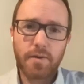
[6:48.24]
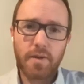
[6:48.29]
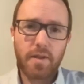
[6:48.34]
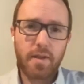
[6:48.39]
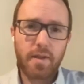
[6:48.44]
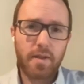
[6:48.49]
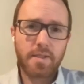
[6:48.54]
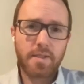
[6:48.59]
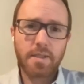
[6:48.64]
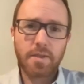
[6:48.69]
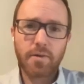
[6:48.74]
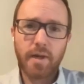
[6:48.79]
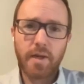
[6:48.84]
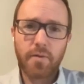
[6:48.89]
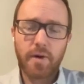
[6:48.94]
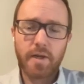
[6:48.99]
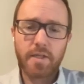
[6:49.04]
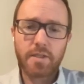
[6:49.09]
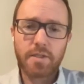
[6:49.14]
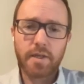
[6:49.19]
So that's a
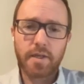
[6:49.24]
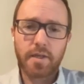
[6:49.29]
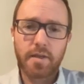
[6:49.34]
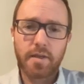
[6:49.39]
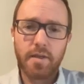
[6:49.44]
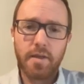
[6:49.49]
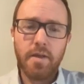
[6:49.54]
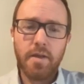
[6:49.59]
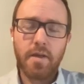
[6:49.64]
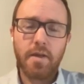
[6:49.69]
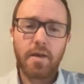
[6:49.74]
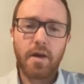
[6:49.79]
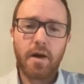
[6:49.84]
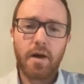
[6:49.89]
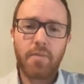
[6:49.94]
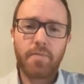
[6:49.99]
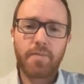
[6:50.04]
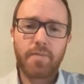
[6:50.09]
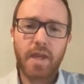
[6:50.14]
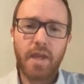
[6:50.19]
great question.
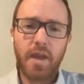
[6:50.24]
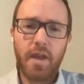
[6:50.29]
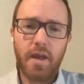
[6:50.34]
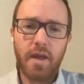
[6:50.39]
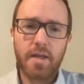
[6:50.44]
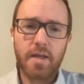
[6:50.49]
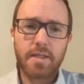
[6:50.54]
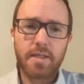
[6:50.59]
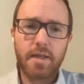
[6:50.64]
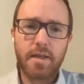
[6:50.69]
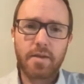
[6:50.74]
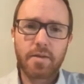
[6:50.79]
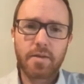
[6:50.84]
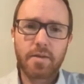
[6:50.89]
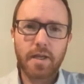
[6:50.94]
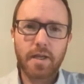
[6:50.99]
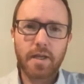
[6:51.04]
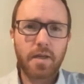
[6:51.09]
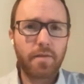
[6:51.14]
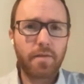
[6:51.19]
And
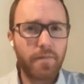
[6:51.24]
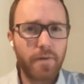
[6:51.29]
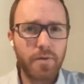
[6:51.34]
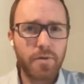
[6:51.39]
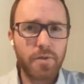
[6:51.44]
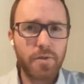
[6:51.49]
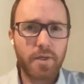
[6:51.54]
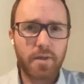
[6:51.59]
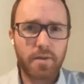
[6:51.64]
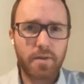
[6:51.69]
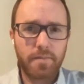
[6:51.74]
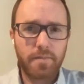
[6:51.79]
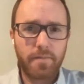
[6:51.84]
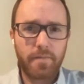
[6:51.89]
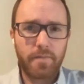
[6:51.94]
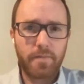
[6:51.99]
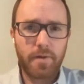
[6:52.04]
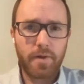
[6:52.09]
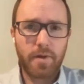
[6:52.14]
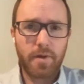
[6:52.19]
there's a lot of confusion.
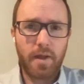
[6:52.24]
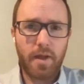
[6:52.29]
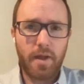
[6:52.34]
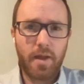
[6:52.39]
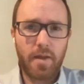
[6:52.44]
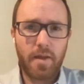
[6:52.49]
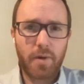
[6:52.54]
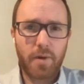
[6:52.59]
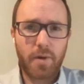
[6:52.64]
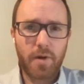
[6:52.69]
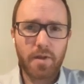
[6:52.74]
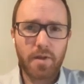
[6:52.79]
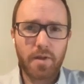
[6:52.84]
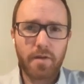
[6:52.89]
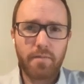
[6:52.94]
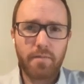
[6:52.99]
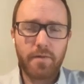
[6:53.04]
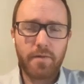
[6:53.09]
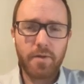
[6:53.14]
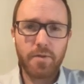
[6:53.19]
And part of the
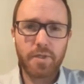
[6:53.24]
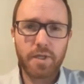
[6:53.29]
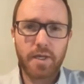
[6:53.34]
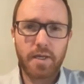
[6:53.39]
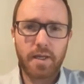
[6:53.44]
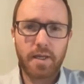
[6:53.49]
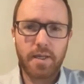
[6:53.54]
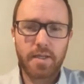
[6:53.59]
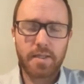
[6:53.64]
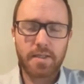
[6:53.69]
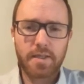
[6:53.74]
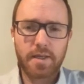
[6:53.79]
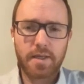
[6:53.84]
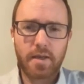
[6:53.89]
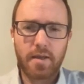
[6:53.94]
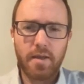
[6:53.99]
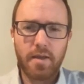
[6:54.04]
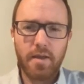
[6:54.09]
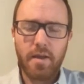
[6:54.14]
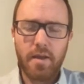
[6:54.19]
confusion is
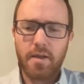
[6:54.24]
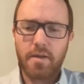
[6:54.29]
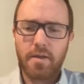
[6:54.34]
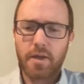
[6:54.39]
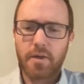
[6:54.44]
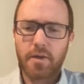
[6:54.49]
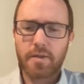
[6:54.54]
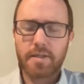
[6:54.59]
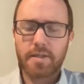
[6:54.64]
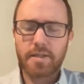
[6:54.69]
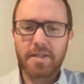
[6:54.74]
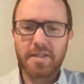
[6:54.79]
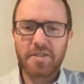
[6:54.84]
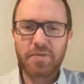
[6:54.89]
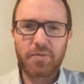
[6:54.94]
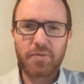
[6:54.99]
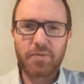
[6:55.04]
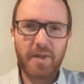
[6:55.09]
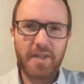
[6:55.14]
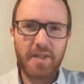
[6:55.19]
that there is
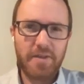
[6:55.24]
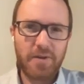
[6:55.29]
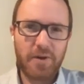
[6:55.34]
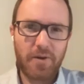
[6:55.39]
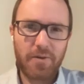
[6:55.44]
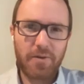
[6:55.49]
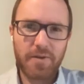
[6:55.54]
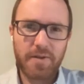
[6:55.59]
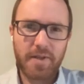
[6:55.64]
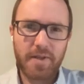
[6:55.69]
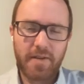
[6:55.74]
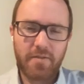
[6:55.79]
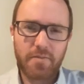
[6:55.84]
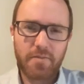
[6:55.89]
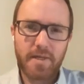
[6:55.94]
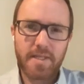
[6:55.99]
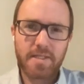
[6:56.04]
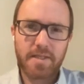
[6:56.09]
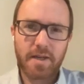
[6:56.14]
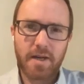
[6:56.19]
this window that
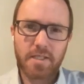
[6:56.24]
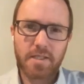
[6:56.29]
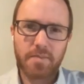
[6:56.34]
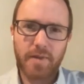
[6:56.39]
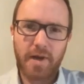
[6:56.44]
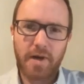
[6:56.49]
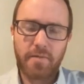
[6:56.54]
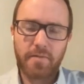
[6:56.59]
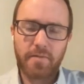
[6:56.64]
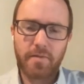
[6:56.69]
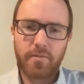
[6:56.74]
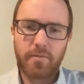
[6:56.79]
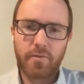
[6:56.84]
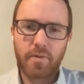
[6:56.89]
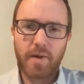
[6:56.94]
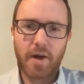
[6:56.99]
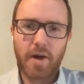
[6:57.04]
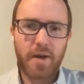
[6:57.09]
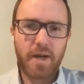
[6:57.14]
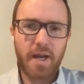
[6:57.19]
everybody's talked about
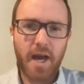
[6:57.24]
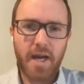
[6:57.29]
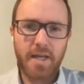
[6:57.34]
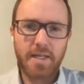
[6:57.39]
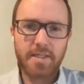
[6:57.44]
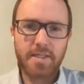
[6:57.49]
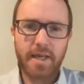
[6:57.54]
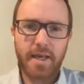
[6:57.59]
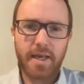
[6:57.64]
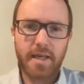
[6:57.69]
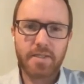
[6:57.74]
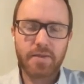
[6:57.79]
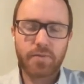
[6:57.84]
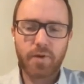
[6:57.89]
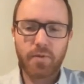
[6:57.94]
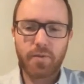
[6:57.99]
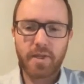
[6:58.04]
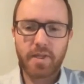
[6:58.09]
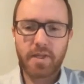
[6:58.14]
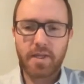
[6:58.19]
for about 90 days
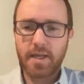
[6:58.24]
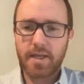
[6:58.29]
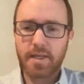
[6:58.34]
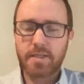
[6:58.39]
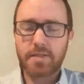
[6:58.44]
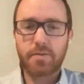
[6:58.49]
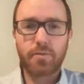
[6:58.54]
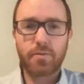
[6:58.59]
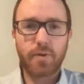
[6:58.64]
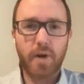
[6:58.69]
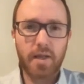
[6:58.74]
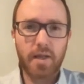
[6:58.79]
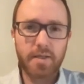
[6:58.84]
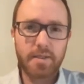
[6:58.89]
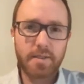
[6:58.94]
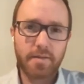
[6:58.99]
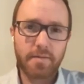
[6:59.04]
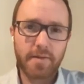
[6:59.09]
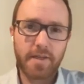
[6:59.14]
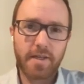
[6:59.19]
where we think it's
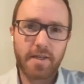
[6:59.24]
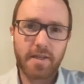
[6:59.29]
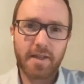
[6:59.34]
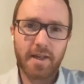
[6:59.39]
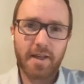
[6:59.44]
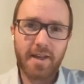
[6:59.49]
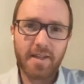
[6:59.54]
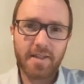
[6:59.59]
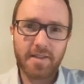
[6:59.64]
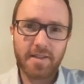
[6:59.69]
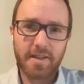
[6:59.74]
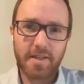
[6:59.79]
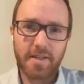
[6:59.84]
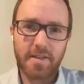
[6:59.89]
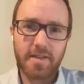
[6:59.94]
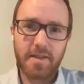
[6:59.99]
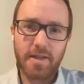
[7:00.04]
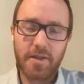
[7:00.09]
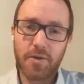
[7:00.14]
relatively unlikely